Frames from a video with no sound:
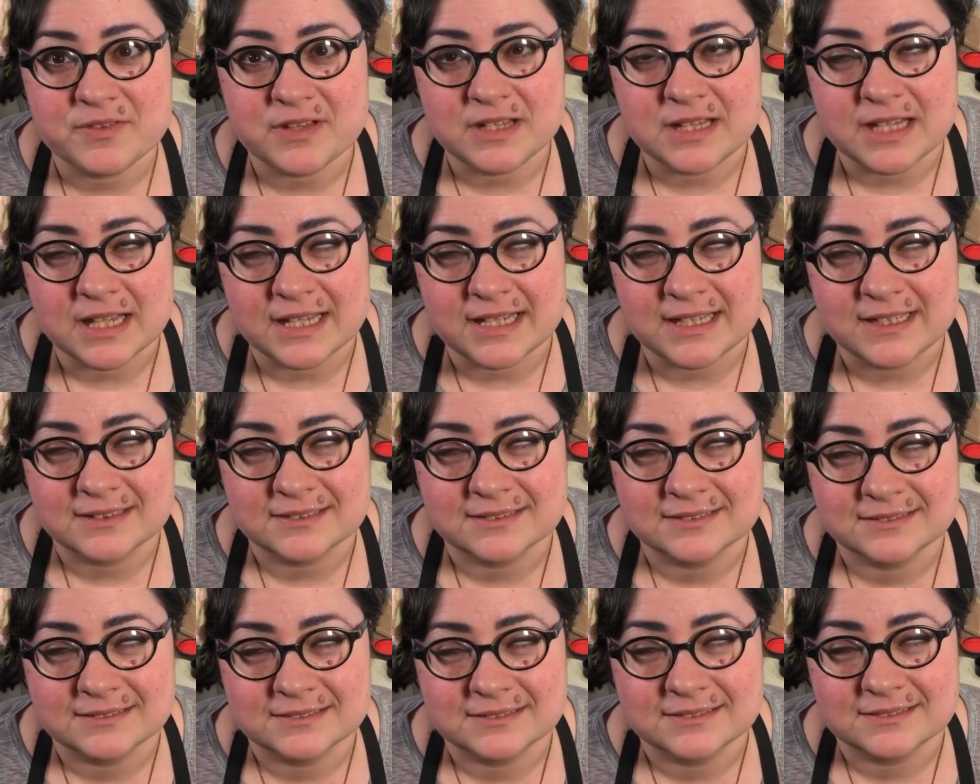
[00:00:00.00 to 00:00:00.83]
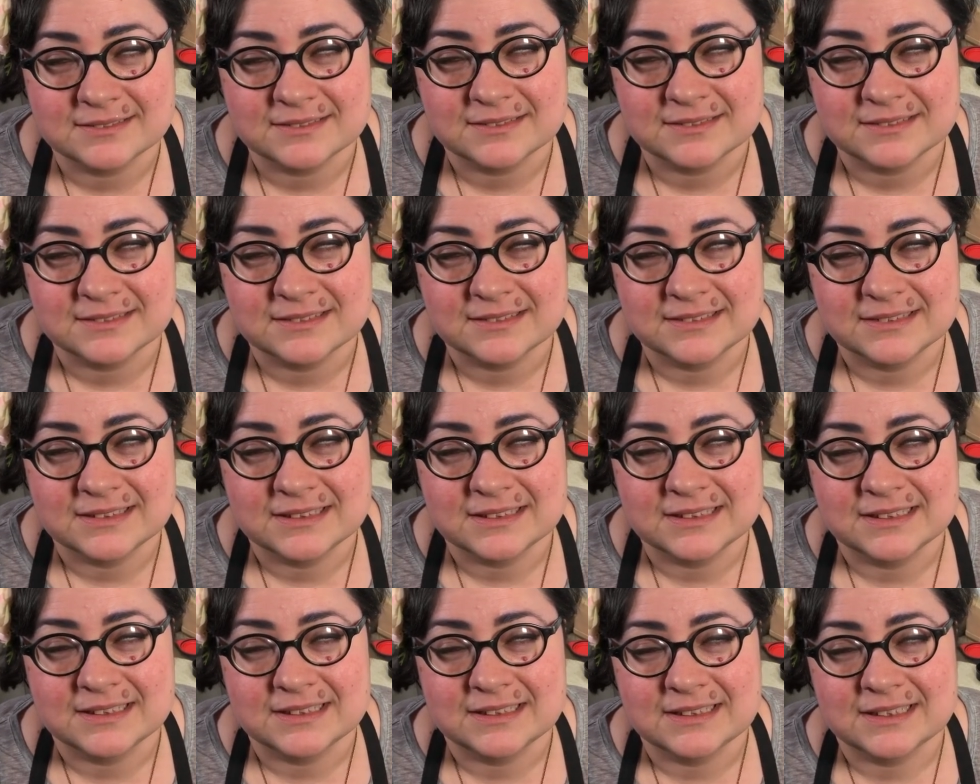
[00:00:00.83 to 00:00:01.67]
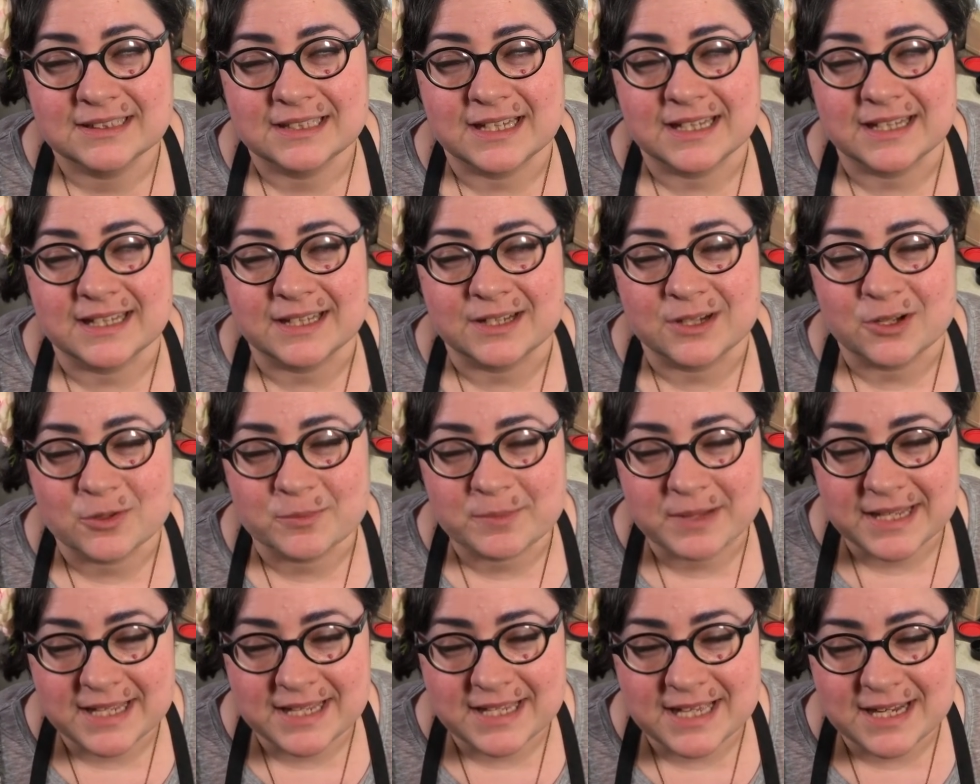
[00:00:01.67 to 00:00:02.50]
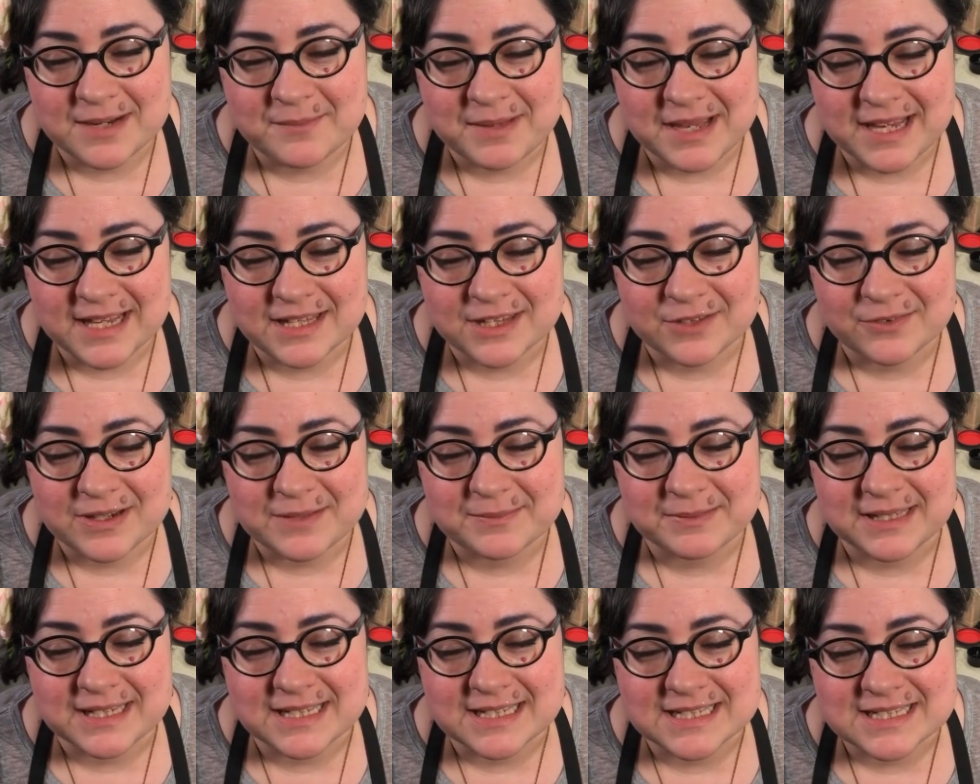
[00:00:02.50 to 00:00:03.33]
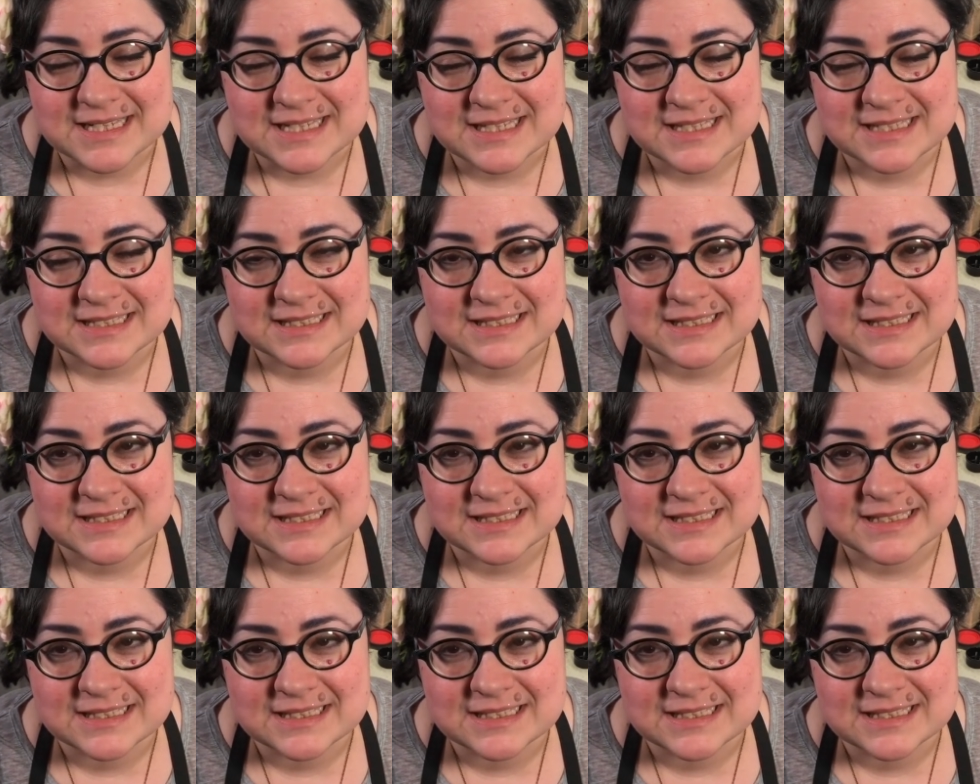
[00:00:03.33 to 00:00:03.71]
the light and then hope I can get it back in the right place.